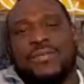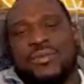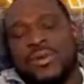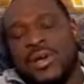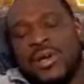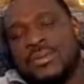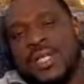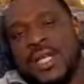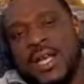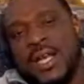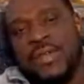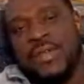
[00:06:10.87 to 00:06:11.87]
You know what I'm
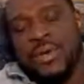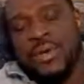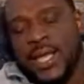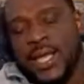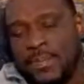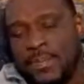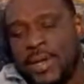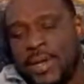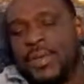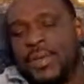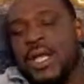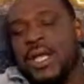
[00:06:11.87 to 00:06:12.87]
saying? If he would have kept
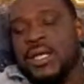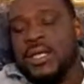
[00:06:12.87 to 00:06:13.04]
up